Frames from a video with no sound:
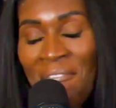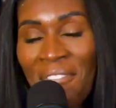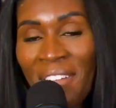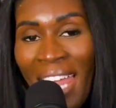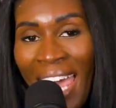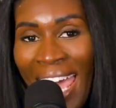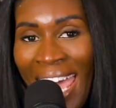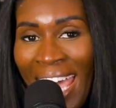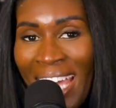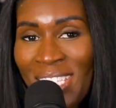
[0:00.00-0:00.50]
red
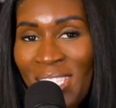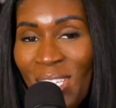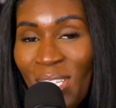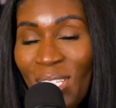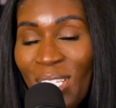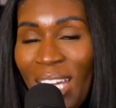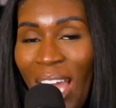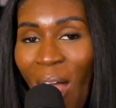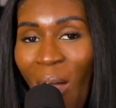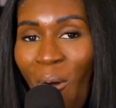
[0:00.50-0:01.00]
flags
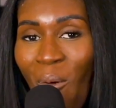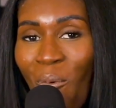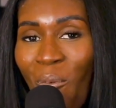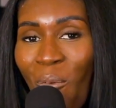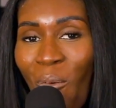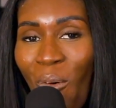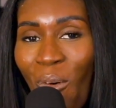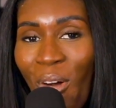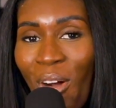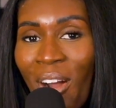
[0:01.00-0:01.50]
to look out
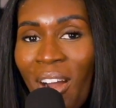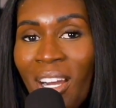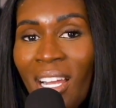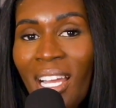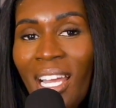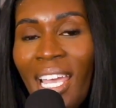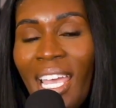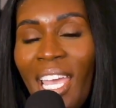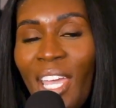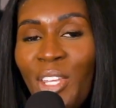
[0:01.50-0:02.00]

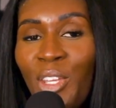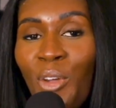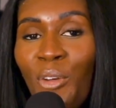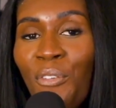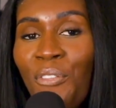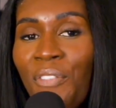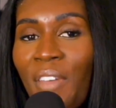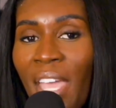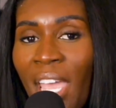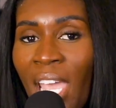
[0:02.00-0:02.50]
for in
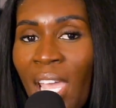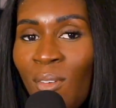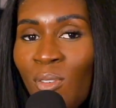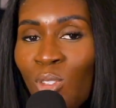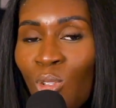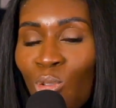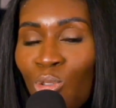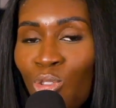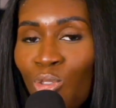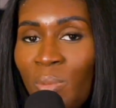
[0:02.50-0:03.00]
your
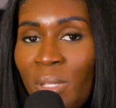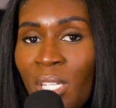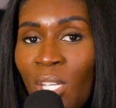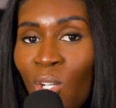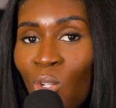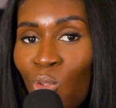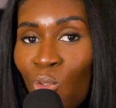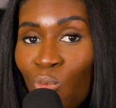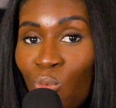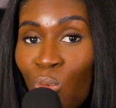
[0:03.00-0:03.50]
fave social
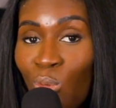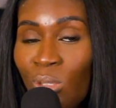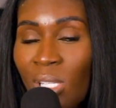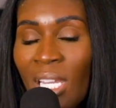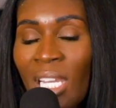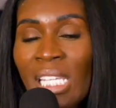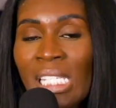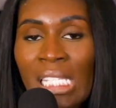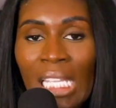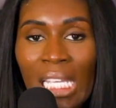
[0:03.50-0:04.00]
media
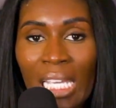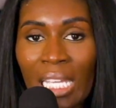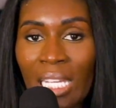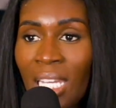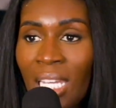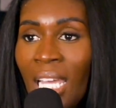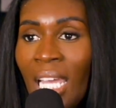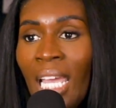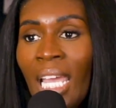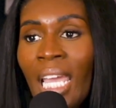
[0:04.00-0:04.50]
gurus. And
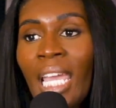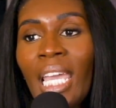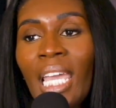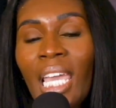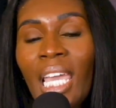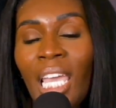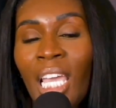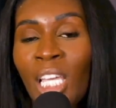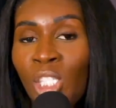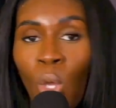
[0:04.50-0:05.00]
listen,
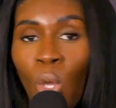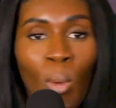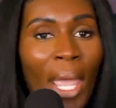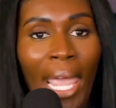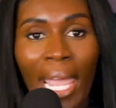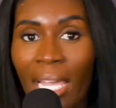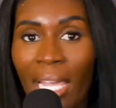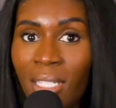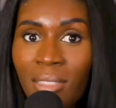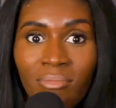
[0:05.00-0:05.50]
it's
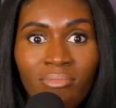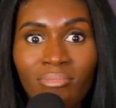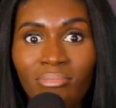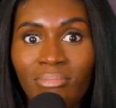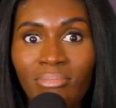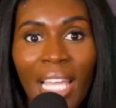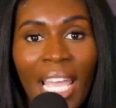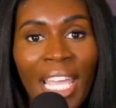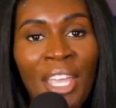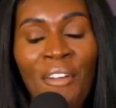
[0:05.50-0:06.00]
okay.
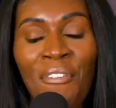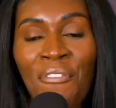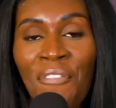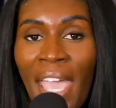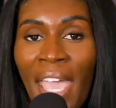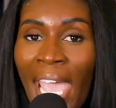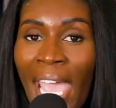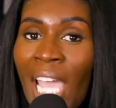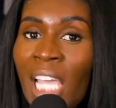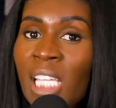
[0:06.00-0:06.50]
They're your
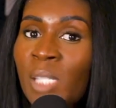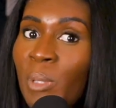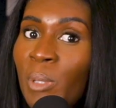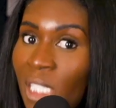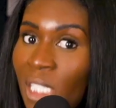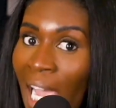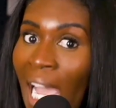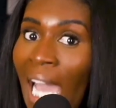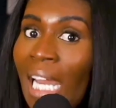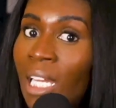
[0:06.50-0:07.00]
faves,
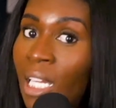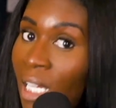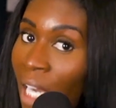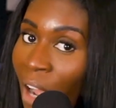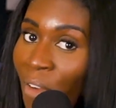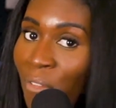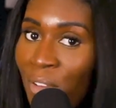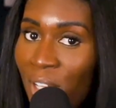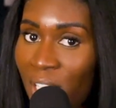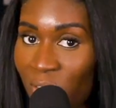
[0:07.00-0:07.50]
but y'all got to
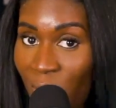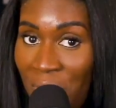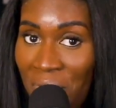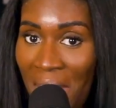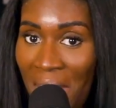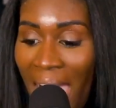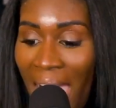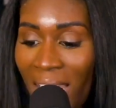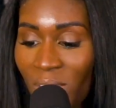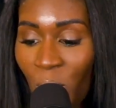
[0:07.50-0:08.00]
look out for these
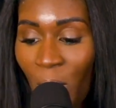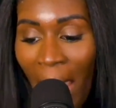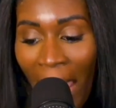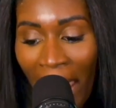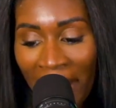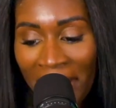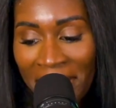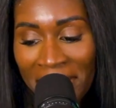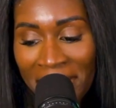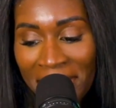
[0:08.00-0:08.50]
red flags,
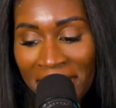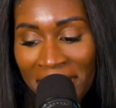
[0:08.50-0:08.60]
okay?